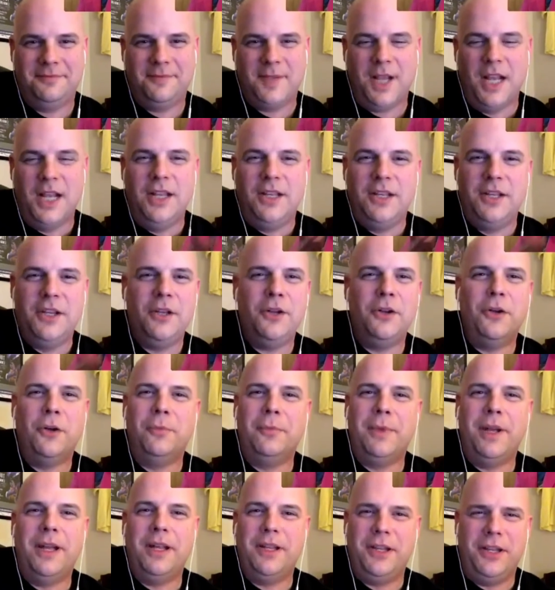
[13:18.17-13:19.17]
You
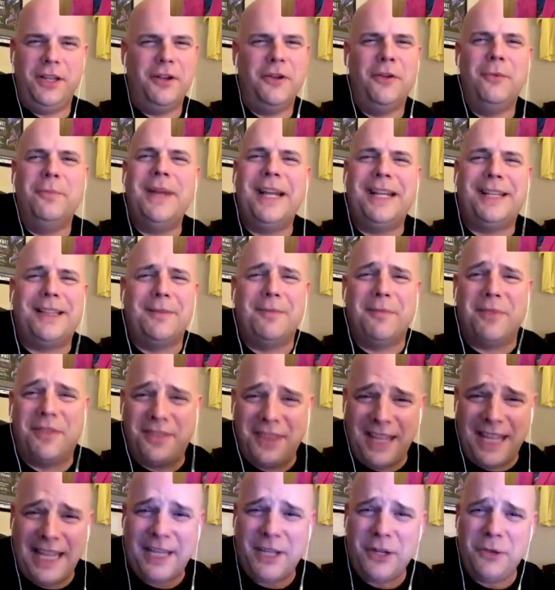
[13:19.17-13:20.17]
don't make them
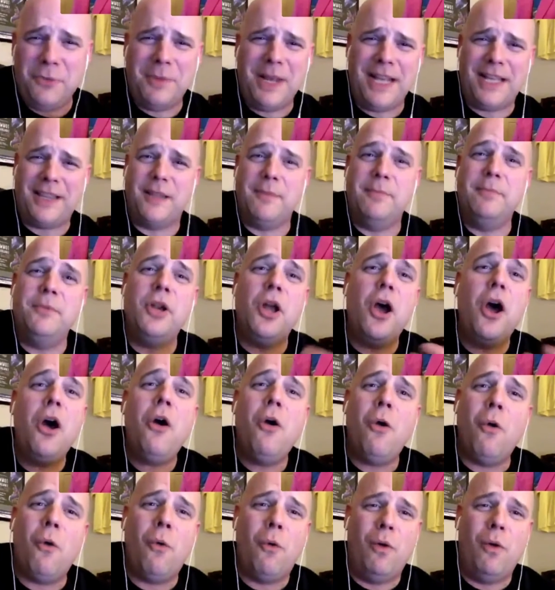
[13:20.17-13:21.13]
think, you make them know.